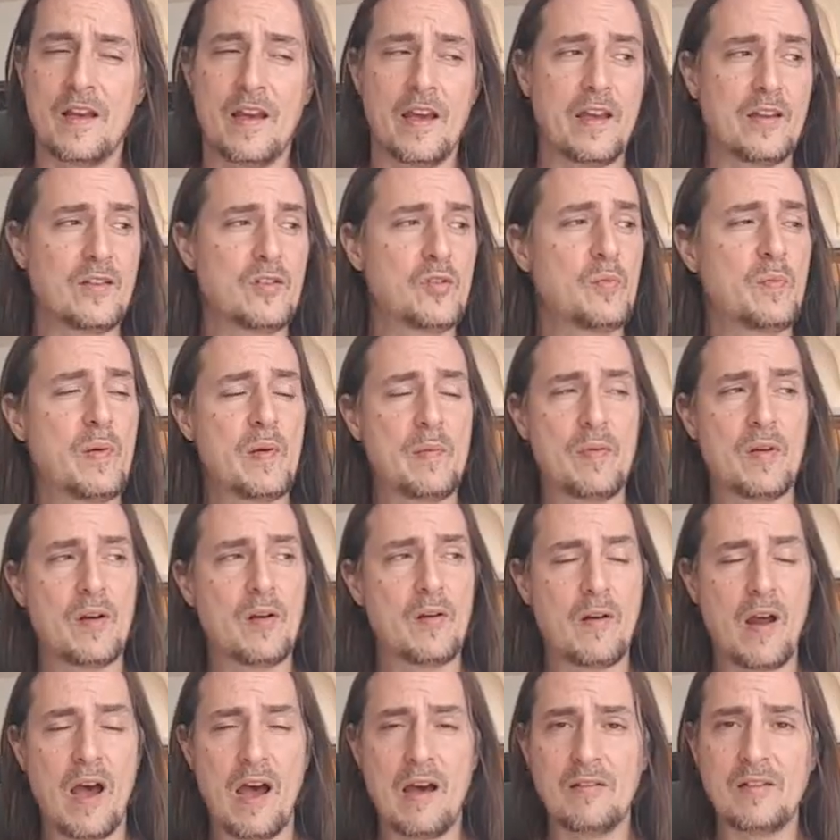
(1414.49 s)
and to people
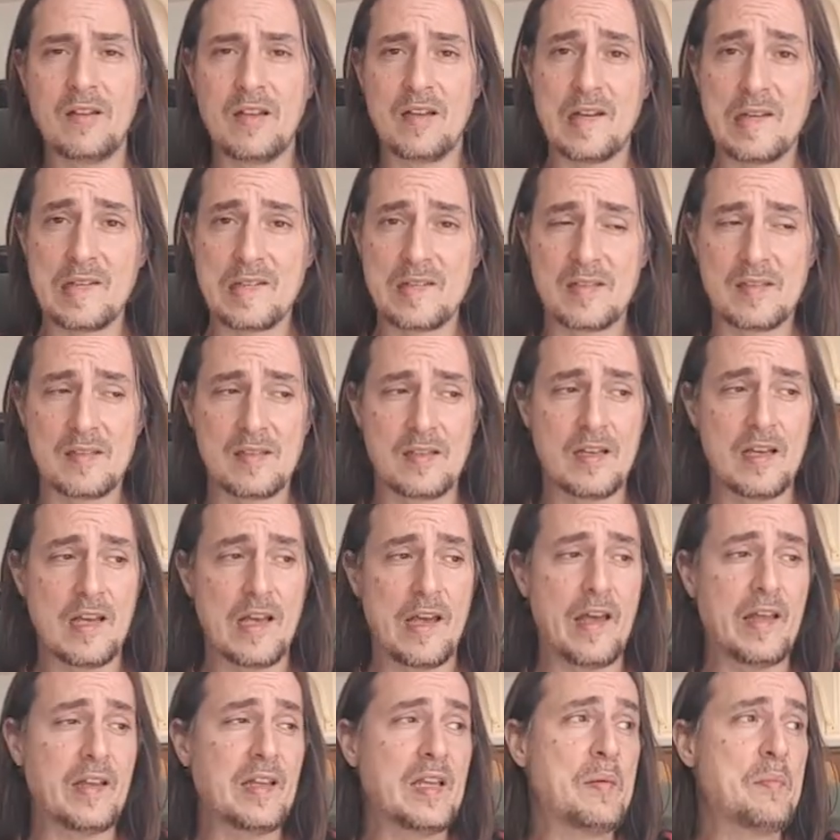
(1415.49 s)
around us,
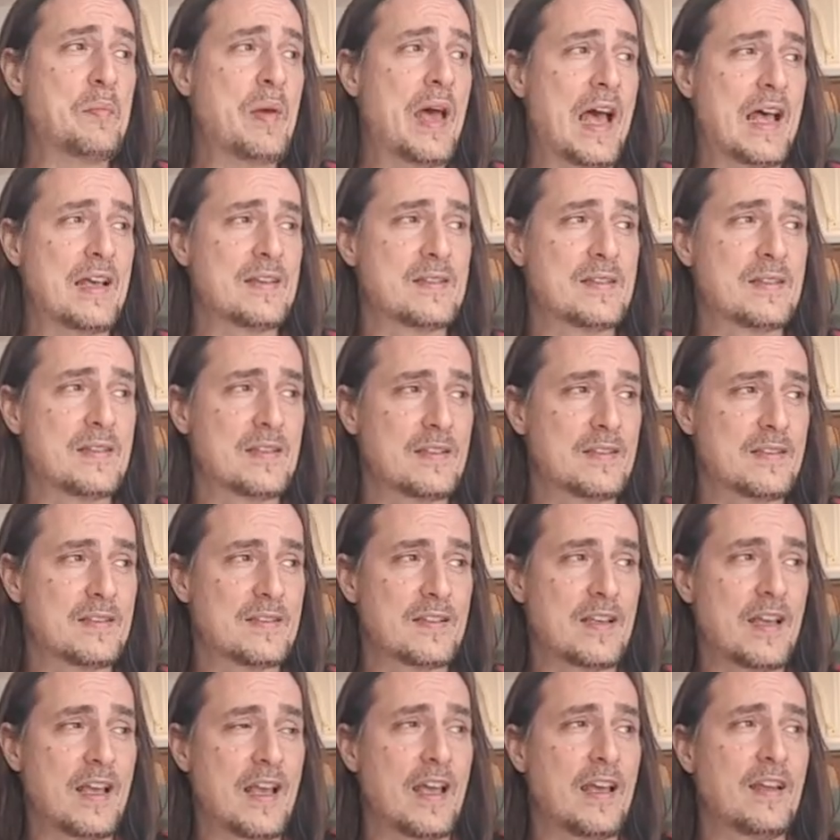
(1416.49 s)
and the
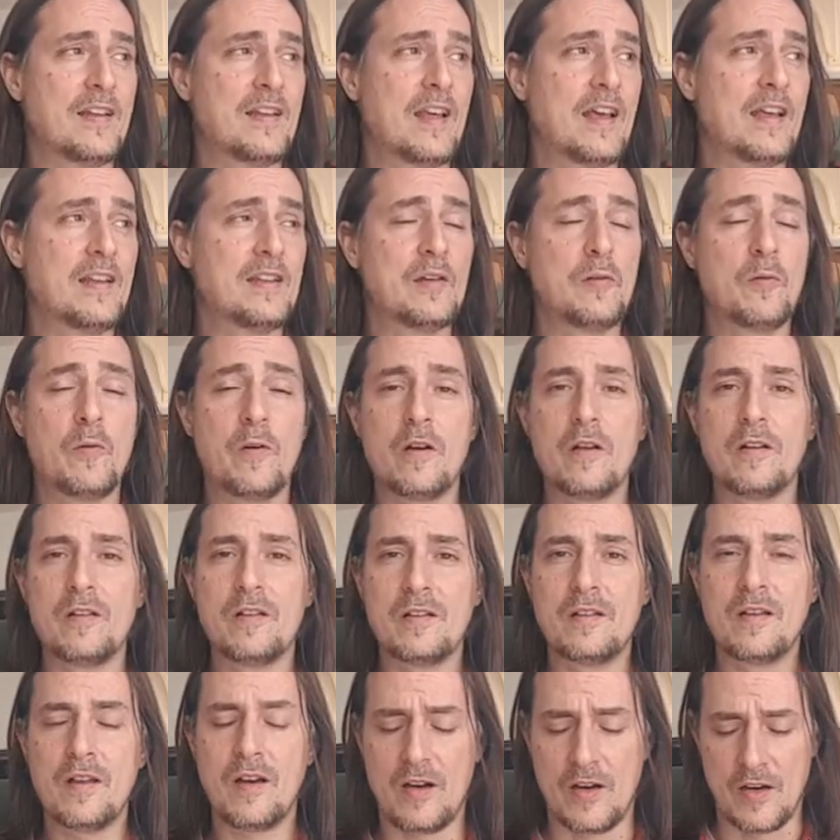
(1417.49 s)
masses, and and the world
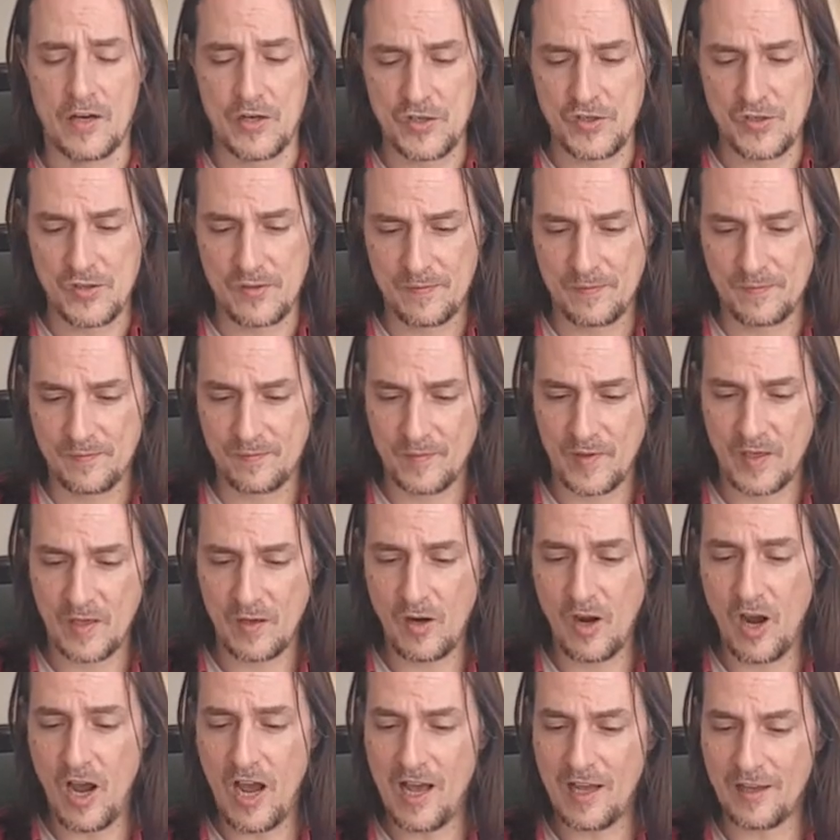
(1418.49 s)
at large.
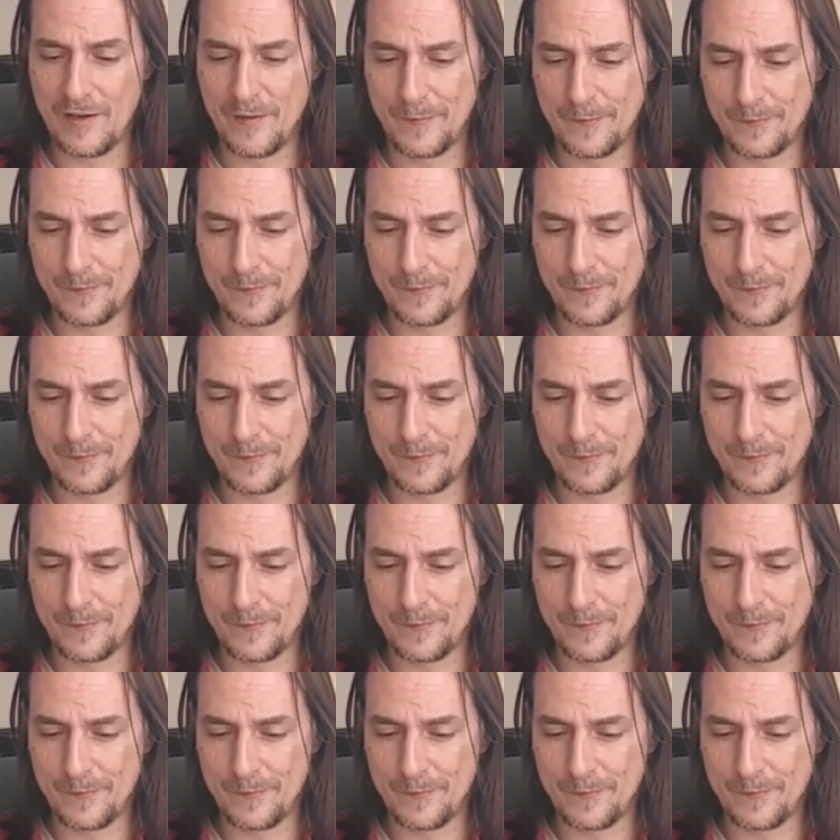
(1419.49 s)
God.